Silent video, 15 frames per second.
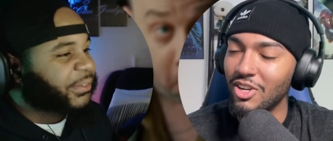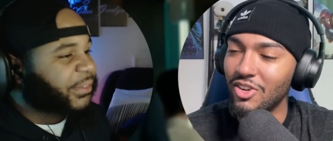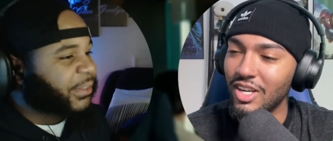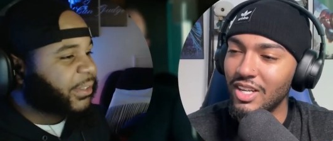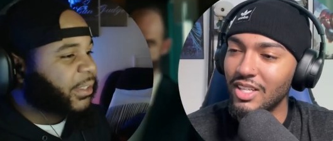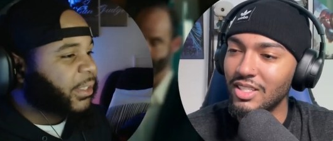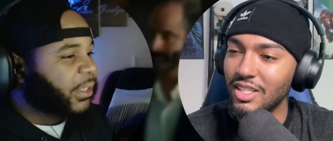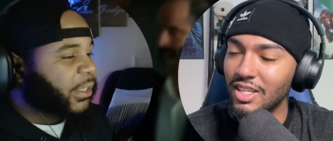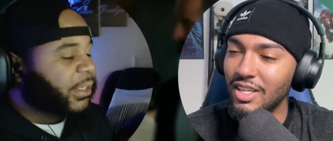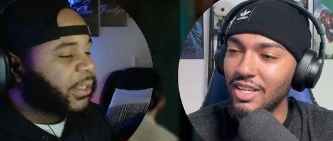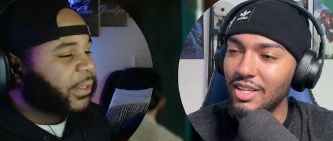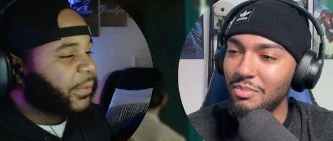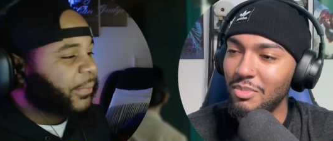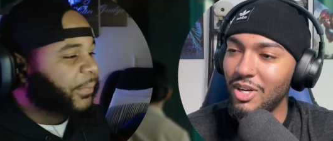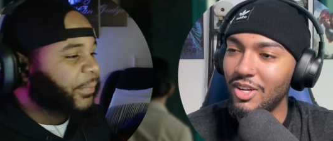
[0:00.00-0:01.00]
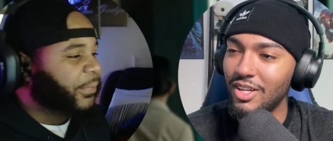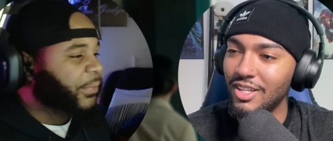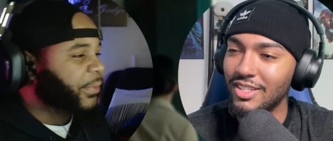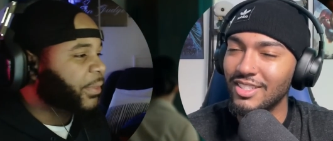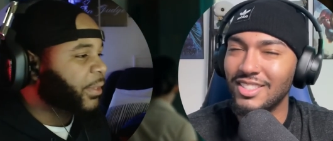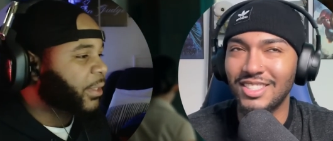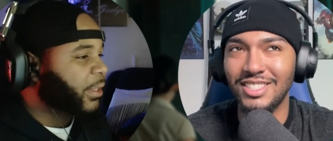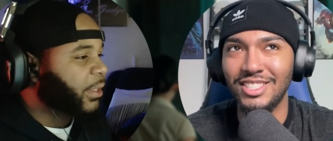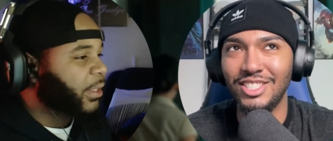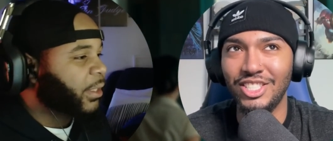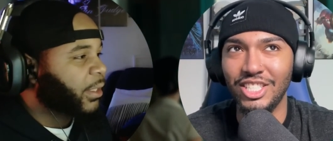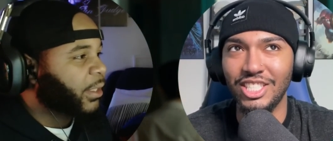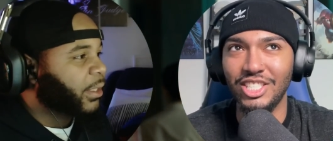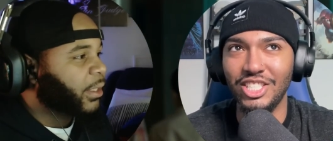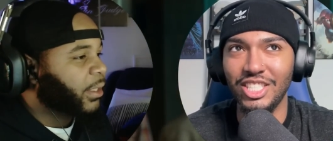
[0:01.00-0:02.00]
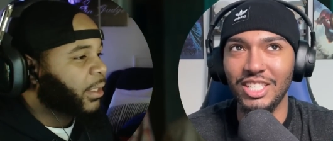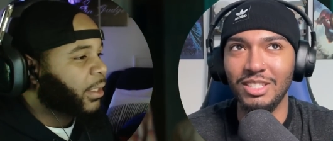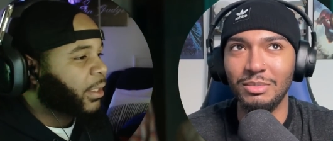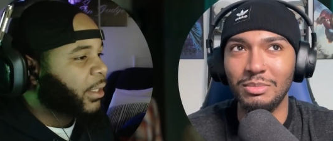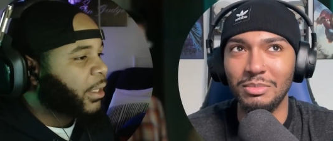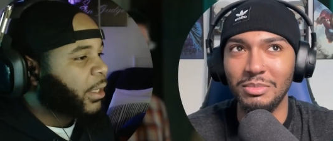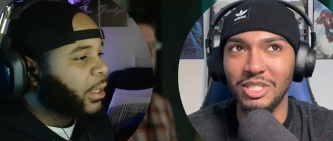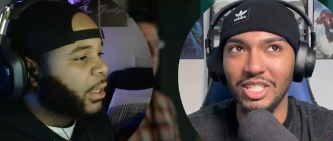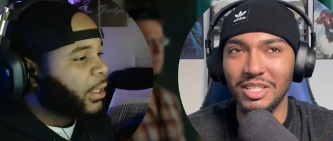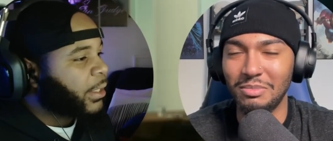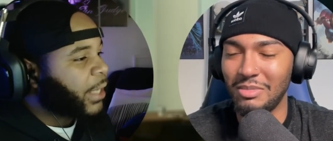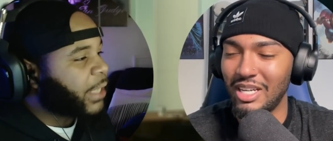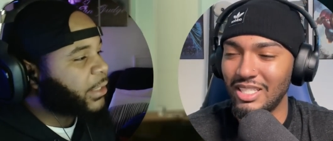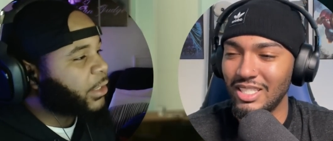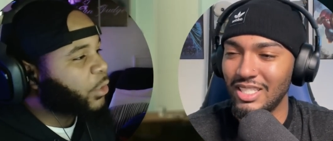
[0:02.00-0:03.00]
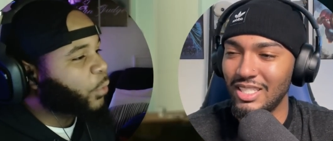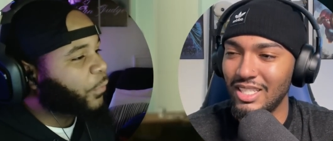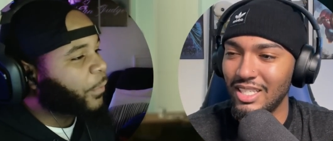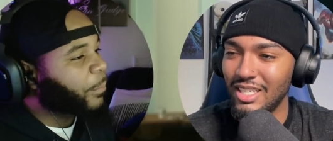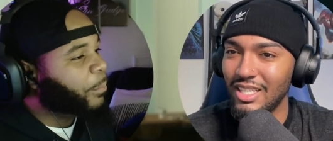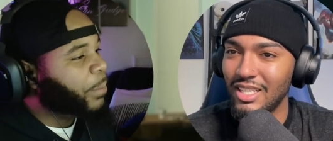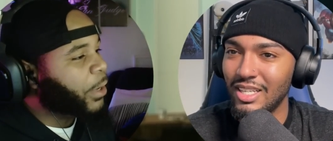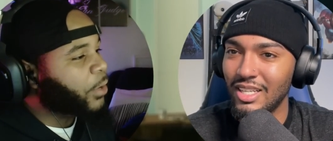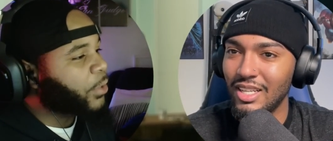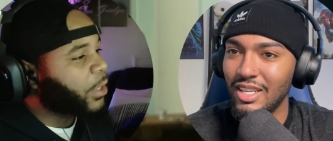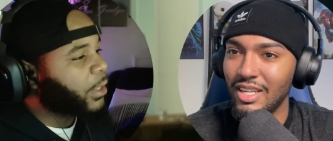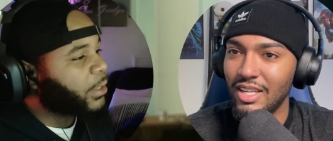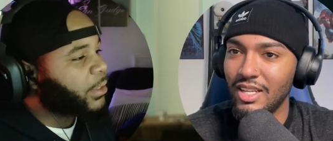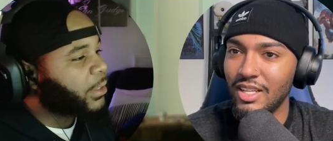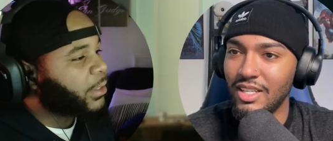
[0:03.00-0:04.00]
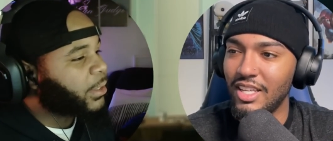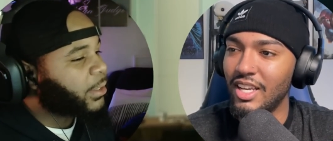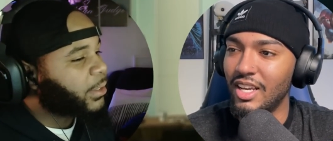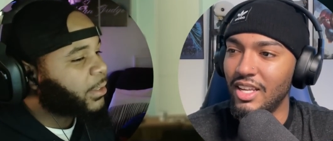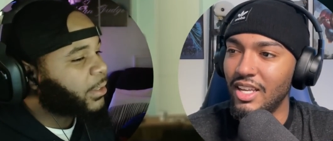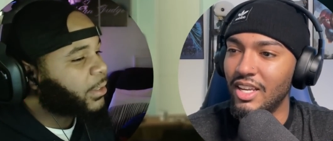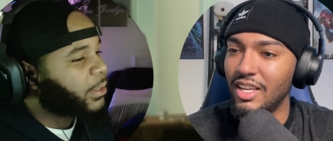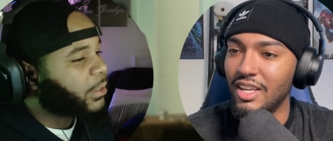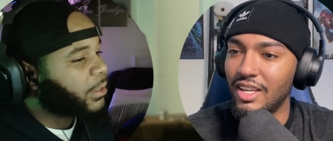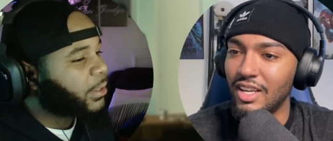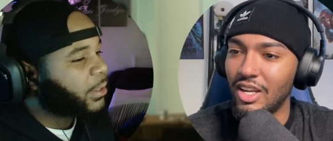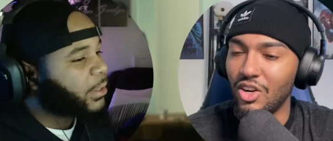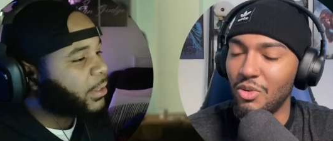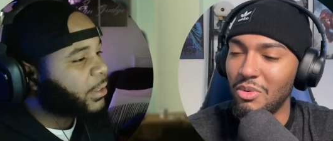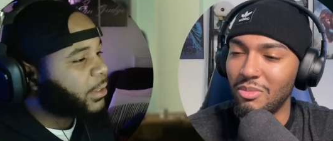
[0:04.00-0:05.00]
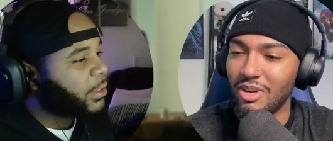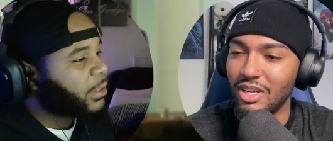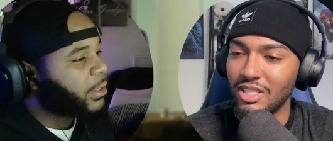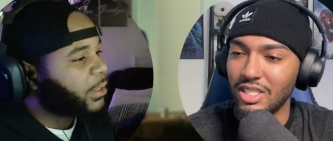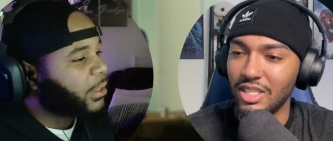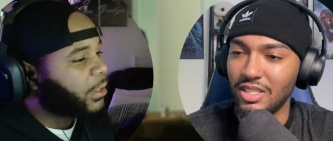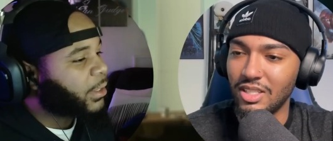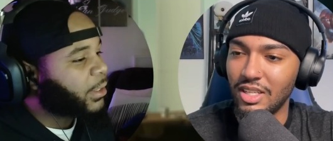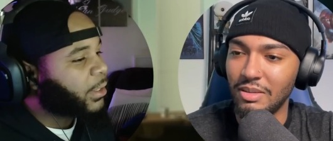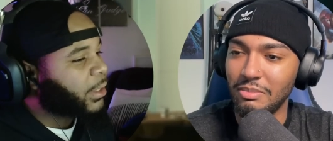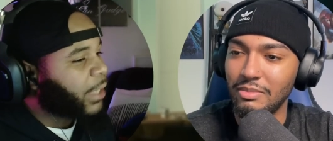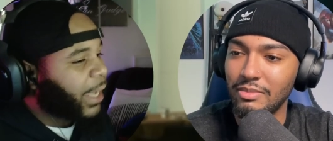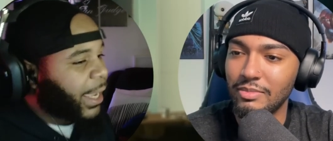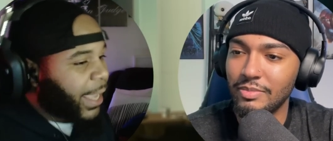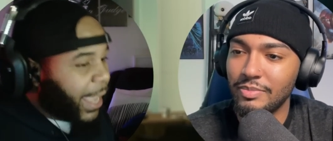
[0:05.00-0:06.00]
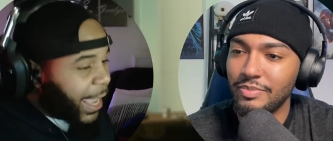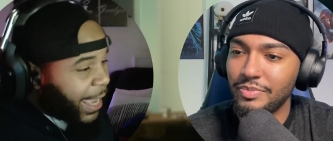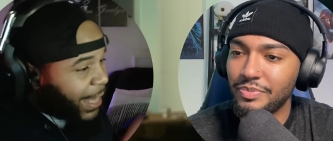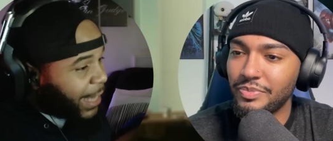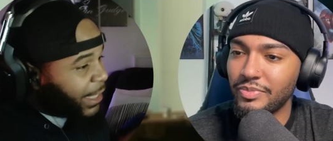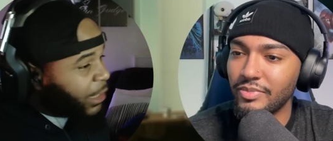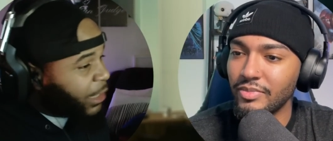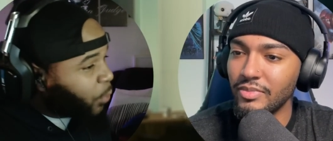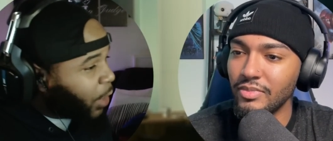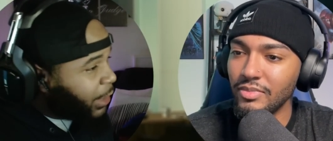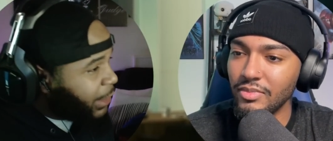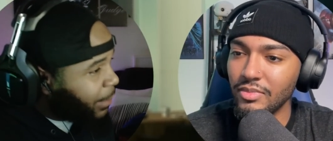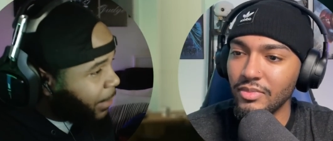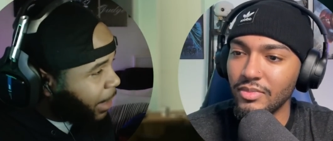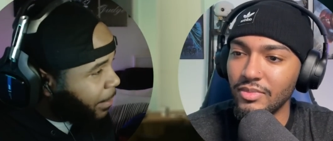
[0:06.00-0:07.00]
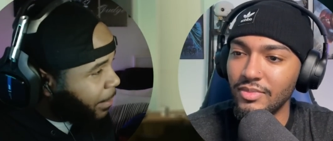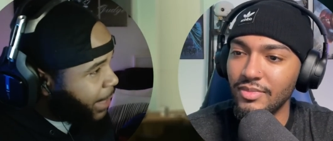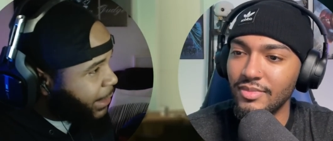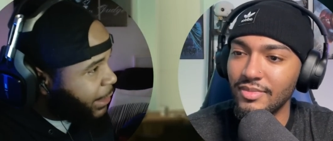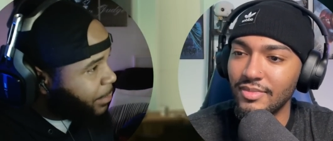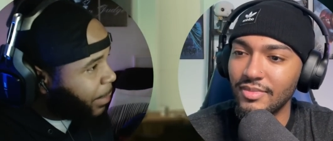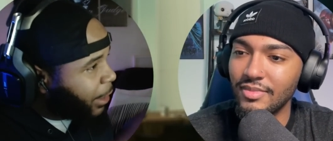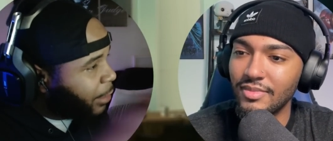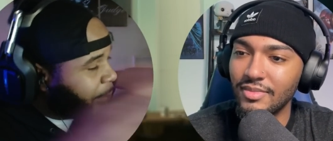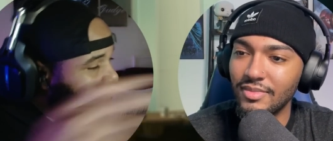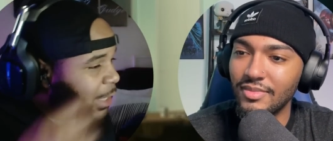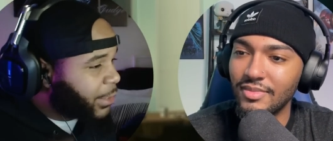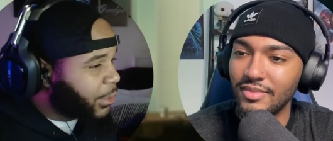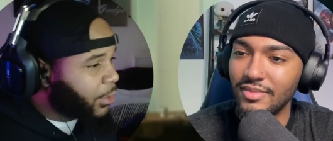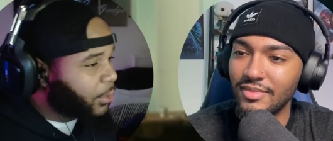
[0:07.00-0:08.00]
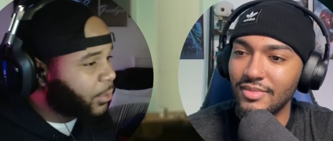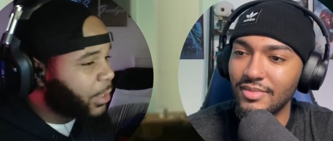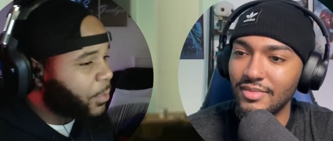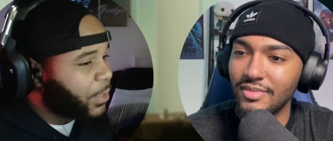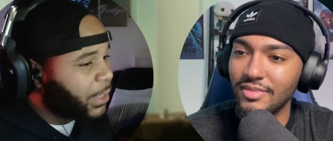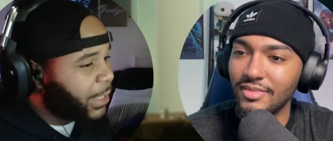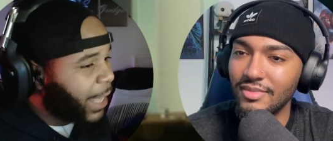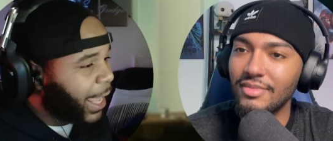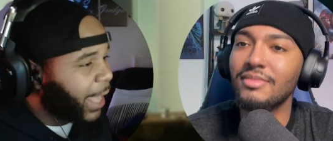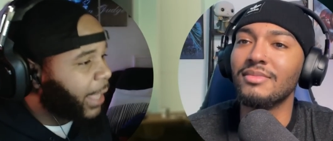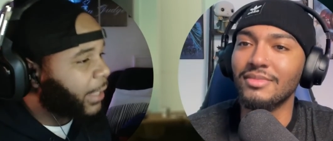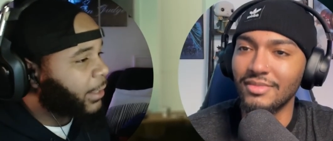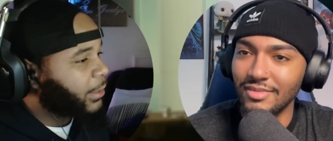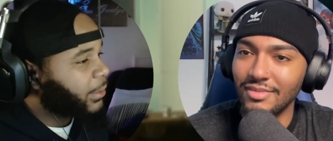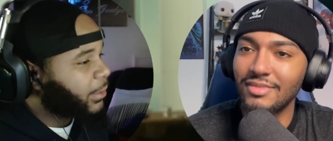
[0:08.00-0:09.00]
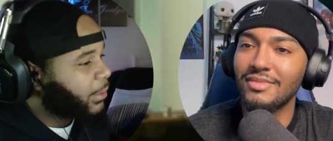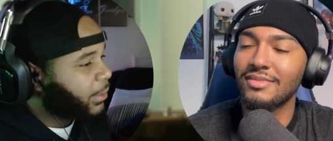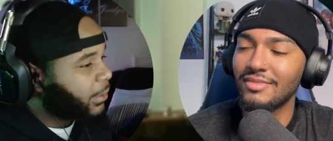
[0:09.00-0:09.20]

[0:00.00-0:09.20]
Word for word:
Speaker 1: the credit. Uh, Paul G. G-, G- That's the dude from Billions. Yeah, yeah. I don't remember how to say his name.
Speaker 2: And I just watched him in Amazing Spider-Man 2. He was in that. Mm-hmm.